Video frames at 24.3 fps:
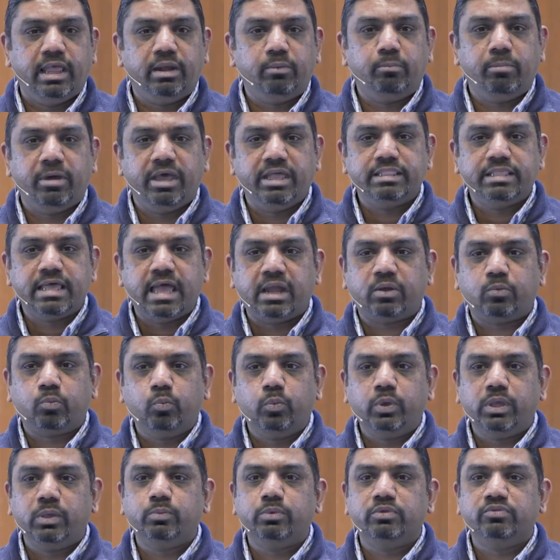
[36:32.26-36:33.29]
And by that,
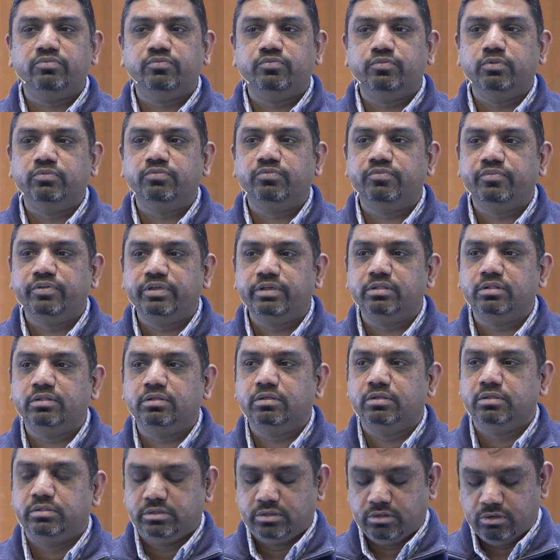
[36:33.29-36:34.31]
we will
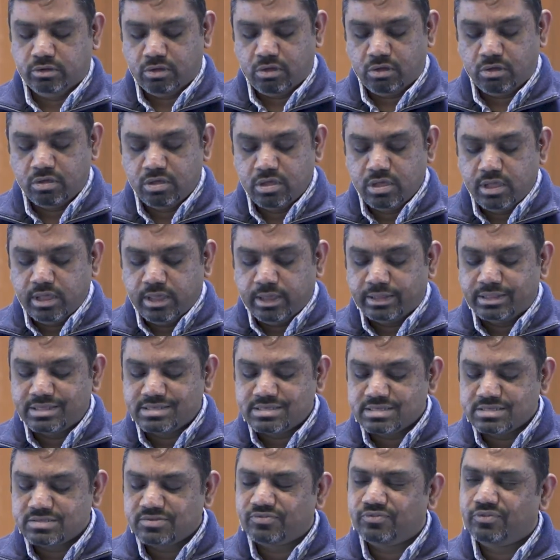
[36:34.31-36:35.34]
fulfill the law. And
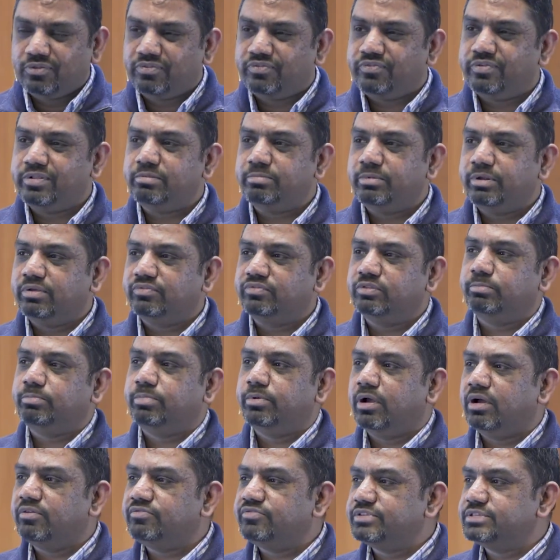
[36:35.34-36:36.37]
this is the fulfillment of the
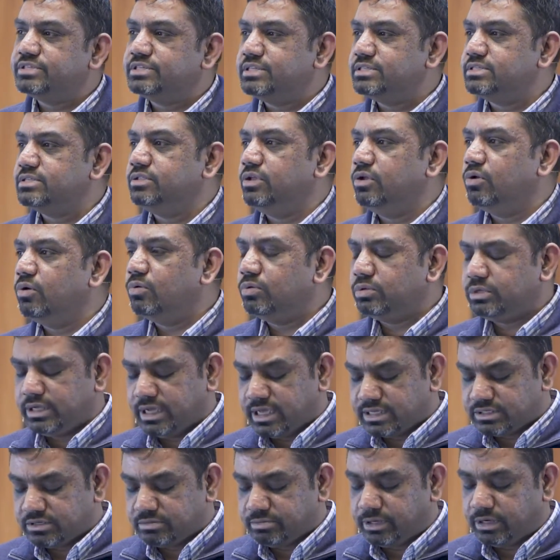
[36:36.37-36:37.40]
prophecies in the Old
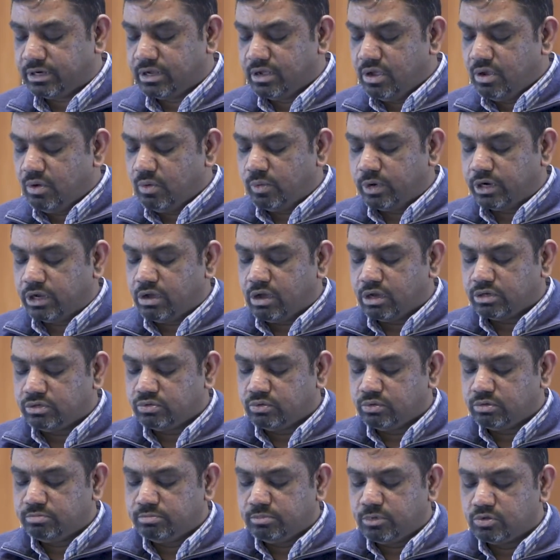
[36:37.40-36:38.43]
Testament where God
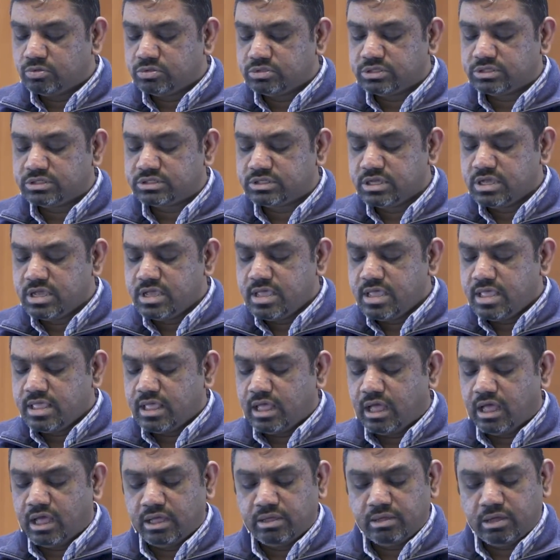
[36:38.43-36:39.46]
told Moses,
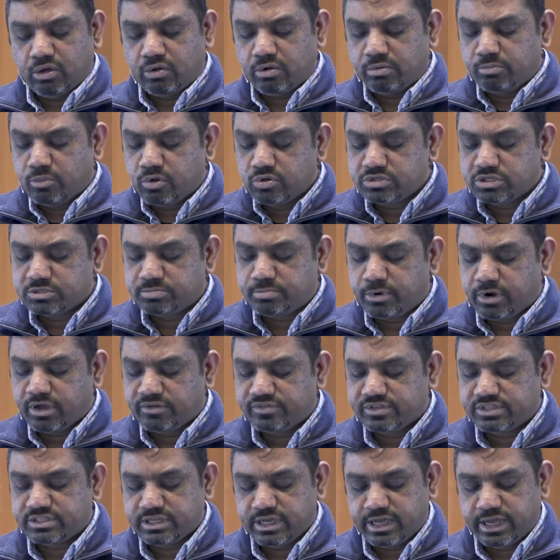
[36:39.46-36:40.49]
uh, or Moses
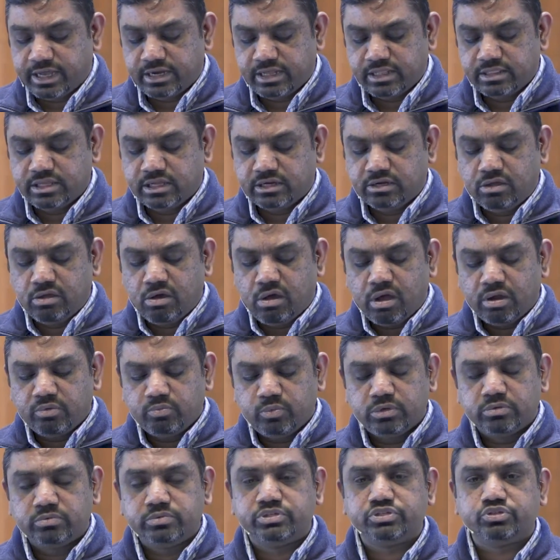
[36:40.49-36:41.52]
prophesied, that God
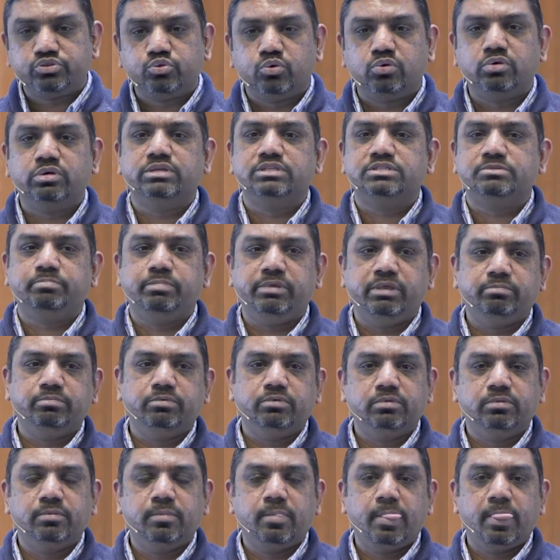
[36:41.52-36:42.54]
will restore his
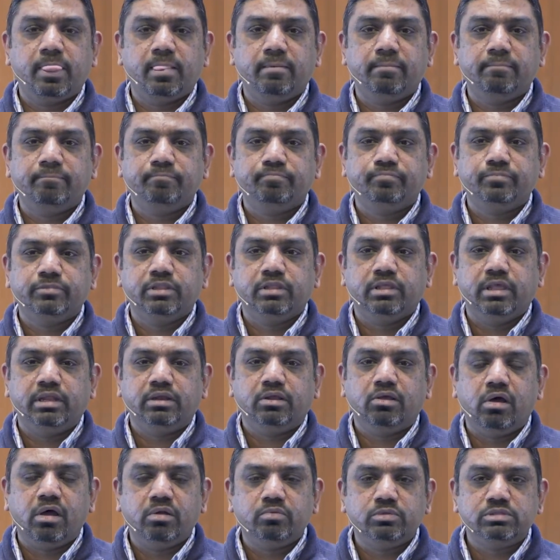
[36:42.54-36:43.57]
people
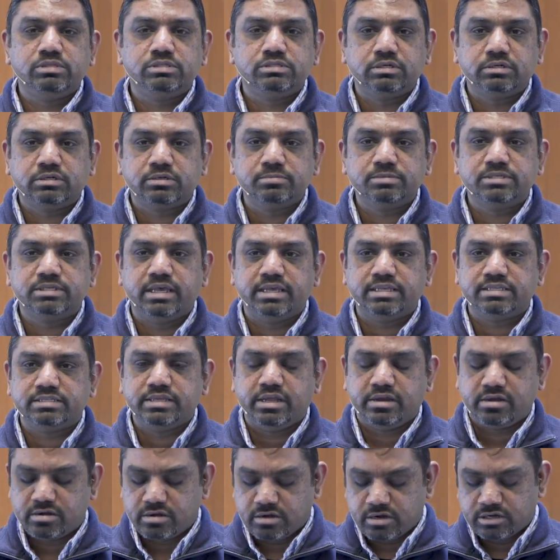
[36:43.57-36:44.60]
and God will circumcise
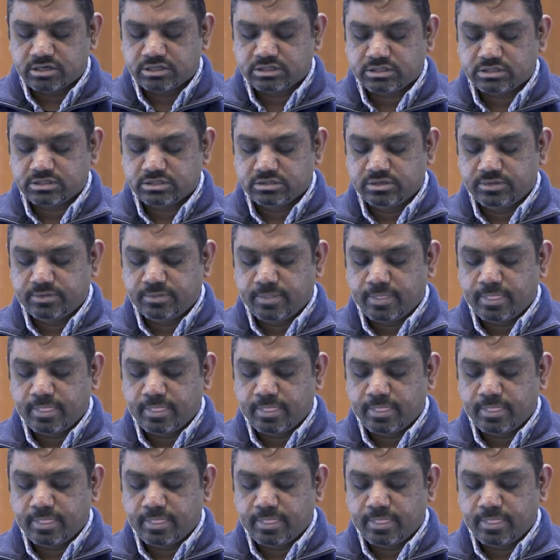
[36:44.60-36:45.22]
their hearts.